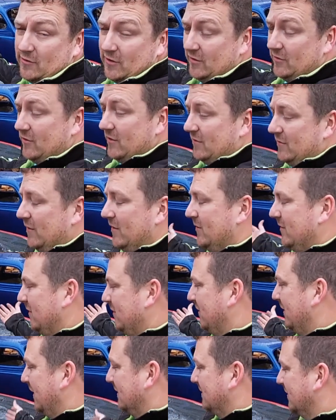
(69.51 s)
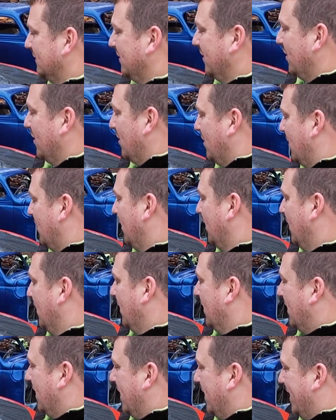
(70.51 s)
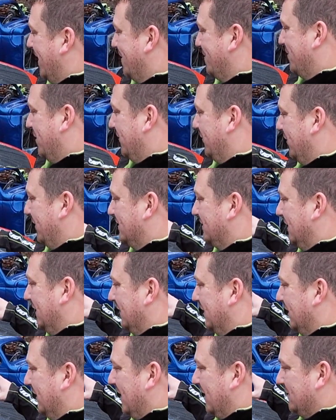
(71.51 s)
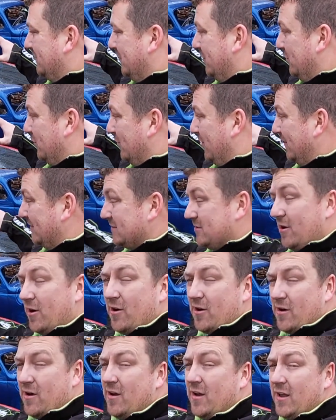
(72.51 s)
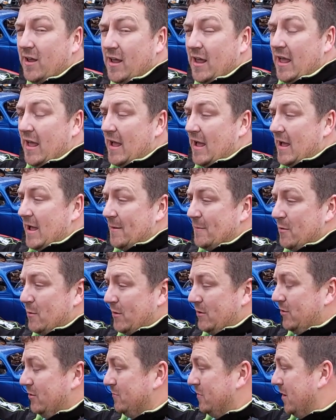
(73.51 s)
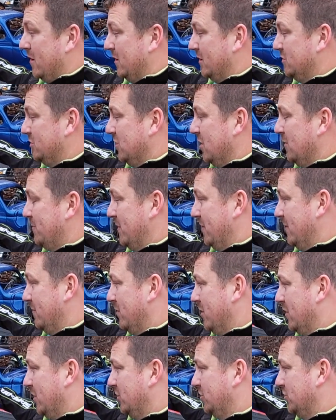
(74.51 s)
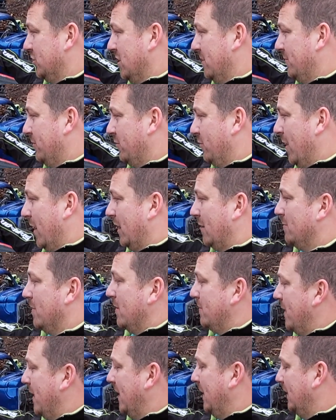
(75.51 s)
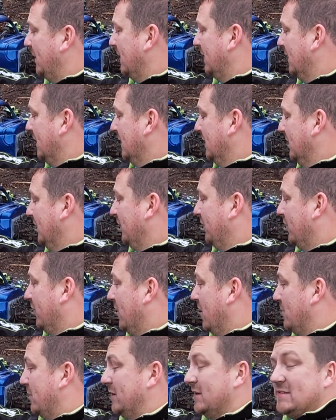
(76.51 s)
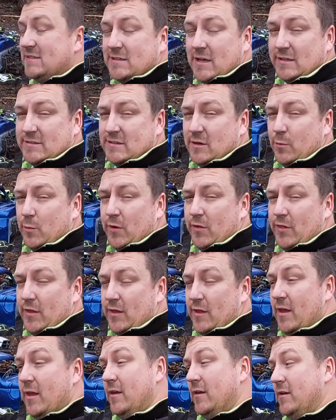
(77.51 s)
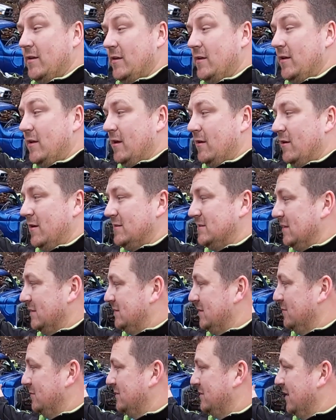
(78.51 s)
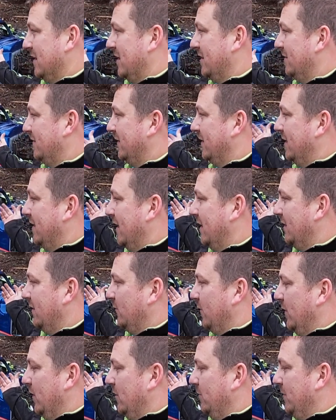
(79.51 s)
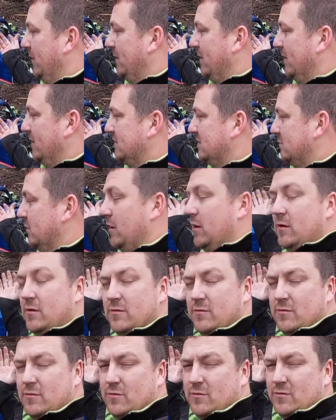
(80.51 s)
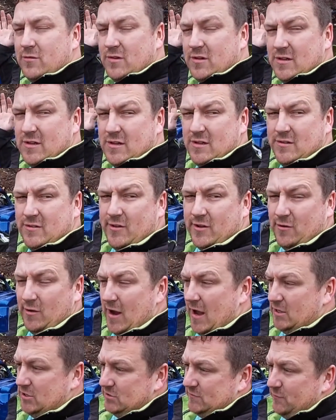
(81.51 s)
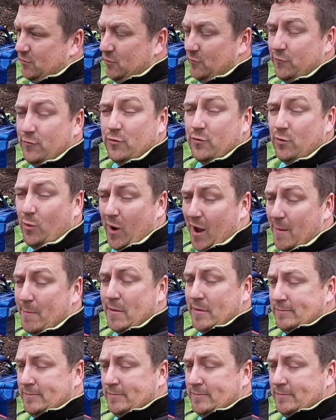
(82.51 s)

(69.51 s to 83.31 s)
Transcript: It's a decent car. But if you've seen the last video of this car, I went to the body shop, and the body shop wrecked my paint. So I've been disgusted with it, and here it sits outside in the Canadian winter because, well, the garage is full of crap.